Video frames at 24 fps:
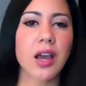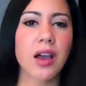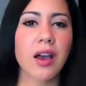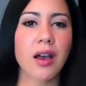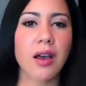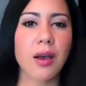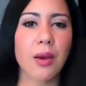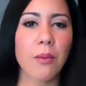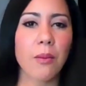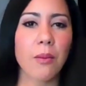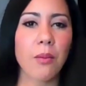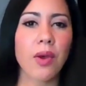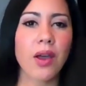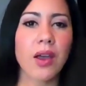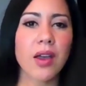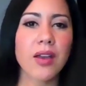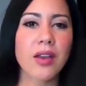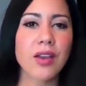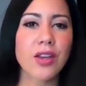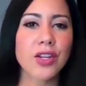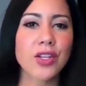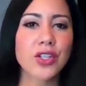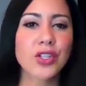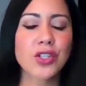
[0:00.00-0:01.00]
Um,
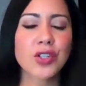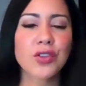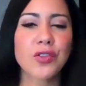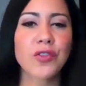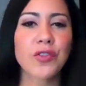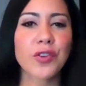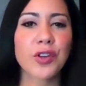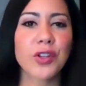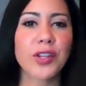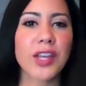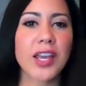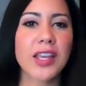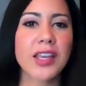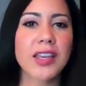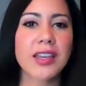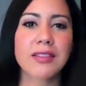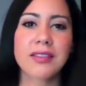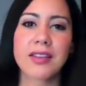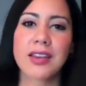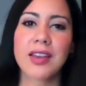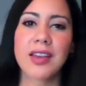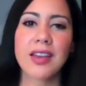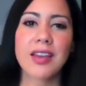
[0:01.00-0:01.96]
do you feel like